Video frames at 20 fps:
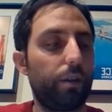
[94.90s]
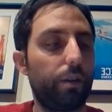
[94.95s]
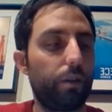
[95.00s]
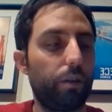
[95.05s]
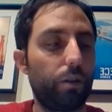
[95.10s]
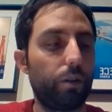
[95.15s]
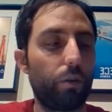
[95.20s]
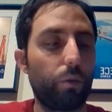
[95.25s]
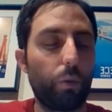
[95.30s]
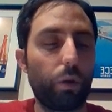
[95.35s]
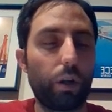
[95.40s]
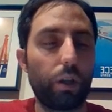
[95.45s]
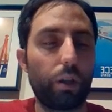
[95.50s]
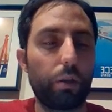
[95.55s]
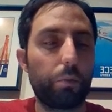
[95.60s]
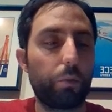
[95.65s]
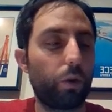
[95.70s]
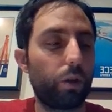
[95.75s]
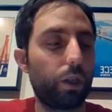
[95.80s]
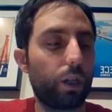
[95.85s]
or one of the
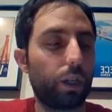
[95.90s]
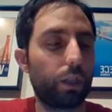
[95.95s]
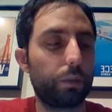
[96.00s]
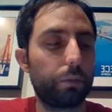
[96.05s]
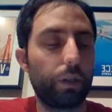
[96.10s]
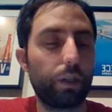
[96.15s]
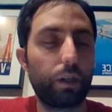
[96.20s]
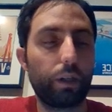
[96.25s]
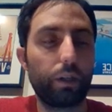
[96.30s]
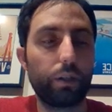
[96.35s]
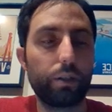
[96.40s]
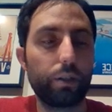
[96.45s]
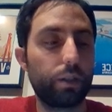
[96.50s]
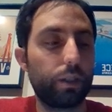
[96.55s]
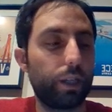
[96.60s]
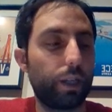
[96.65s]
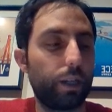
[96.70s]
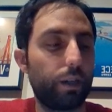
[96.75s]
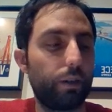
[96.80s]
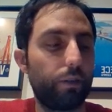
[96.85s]
more talked about cards in
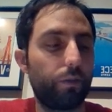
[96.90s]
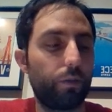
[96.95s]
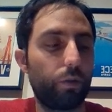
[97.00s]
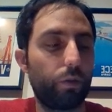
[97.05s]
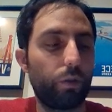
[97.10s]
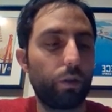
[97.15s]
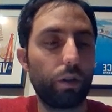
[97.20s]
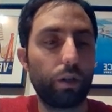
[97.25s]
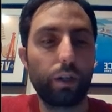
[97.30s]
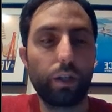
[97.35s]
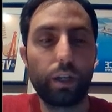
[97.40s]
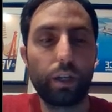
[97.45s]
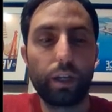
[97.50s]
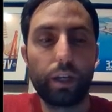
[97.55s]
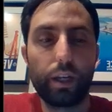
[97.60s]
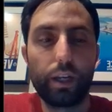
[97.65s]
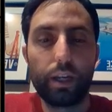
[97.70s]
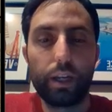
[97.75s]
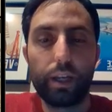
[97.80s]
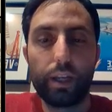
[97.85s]
standard for
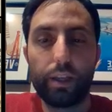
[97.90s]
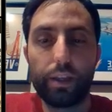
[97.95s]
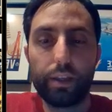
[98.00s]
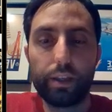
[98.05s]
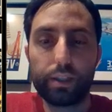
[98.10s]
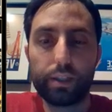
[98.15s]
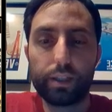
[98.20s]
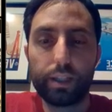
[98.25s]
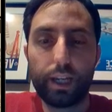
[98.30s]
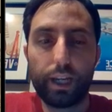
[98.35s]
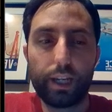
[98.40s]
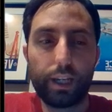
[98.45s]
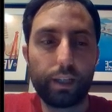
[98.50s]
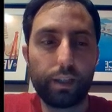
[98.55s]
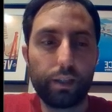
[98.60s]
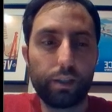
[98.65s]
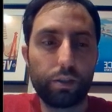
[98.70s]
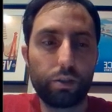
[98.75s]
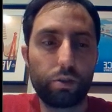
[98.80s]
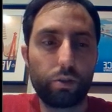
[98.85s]
this set
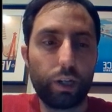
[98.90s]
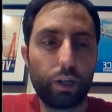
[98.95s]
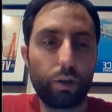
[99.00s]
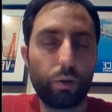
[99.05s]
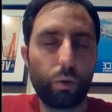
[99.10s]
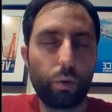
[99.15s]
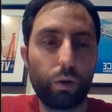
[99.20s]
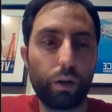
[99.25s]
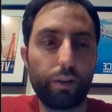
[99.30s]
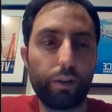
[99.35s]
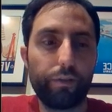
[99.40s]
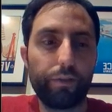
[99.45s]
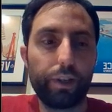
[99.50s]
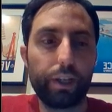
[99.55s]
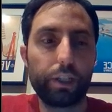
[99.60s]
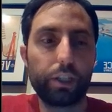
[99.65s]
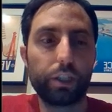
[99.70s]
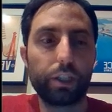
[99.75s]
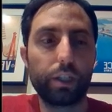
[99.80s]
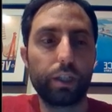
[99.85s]
is Dreadhorde
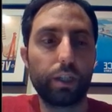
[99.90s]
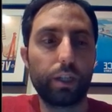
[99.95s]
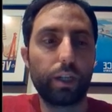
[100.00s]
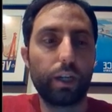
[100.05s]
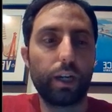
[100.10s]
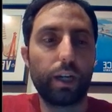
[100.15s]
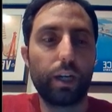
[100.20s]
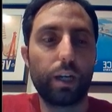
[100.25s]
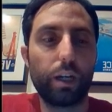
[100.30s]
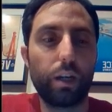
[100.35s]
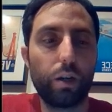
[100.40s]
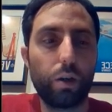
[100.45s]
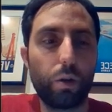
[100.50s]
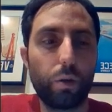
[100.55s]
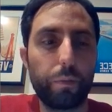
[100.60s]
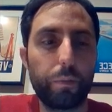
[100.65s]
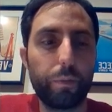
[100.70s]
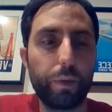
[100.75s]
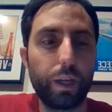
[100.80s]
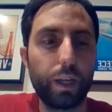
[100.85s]
Invasion.
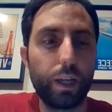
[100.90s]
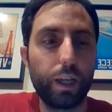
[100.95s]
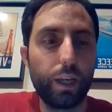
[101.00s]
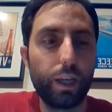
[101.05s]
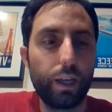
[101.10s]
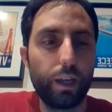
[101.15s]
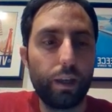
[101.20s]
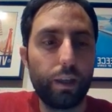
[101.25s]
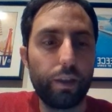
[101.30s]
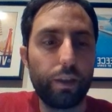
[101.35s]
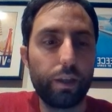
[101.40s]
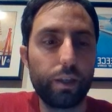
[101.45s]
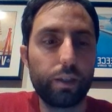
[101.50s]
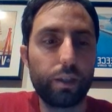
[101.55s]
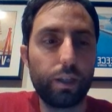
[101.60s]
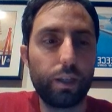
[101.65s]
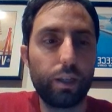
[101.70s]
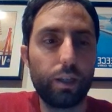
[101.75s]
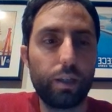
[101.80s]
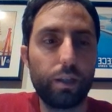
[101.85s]
This
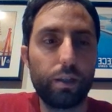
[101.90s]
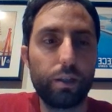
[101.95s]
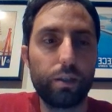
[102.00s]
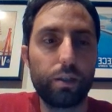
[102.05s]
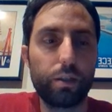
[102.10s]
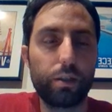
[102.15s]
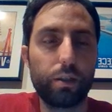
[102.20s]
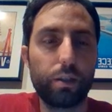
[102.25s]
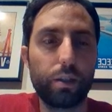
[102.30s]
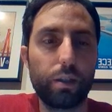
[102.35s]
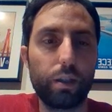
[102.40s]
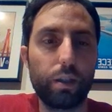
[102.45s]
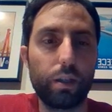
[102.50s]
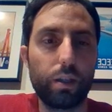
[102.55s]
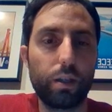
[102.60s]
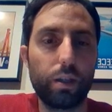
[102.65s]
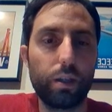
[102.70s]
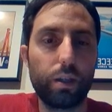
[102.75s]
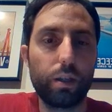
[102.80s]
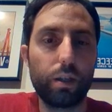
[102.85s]
is
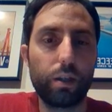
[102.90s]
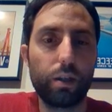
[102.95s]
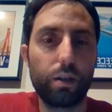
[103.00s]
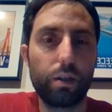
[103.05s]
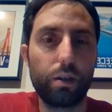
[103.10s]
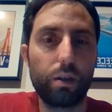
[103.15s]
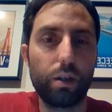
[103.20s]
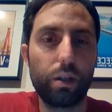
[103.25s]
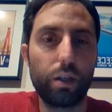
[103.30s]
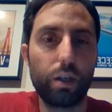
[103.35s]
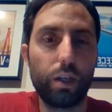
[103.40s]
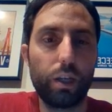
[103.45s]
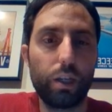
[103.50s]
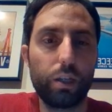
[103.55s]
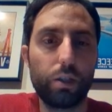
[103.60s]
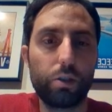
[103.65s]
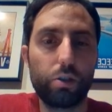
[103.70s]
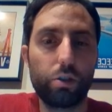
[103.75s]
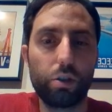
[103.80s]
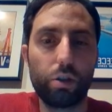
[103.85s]

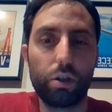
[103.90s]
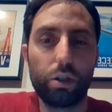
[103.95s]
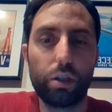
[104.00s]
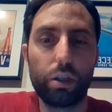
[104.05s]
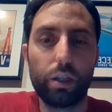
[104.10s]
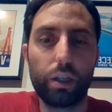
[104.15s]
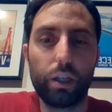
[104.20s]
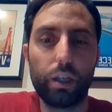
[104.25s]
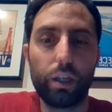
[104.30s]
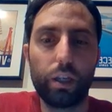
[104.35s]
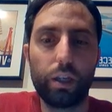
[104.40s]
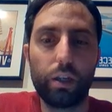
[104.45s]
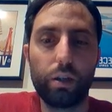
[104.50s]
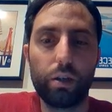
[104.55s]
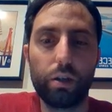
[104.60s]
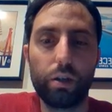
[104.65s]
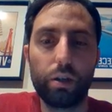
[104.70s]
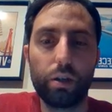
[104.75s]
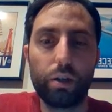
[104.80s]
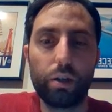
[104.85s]
certainly
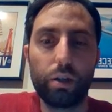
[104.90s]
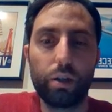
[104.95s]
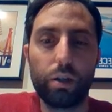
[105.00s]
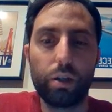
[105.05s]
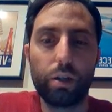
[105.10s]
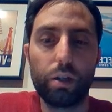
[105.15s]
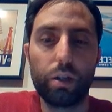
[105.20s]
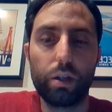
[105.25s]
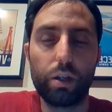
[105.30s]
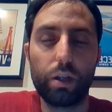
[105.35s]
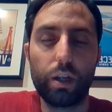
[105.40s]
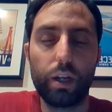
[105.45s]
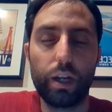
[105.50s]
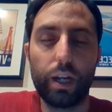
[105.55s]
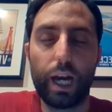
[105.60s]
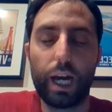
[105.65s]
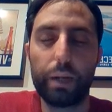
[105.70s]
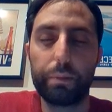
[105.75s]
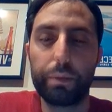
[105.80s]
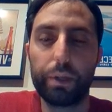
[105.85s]

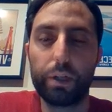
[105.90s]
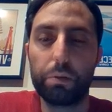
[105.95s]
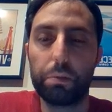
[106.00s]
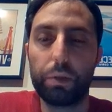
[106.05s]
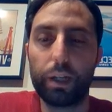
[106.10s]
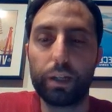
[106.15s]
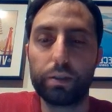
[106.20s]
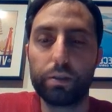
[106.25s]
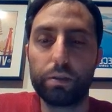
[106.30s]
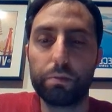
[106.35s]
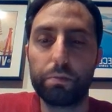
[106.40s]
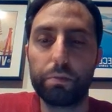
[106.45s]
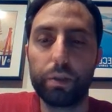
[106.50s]
not Bitter Blossom.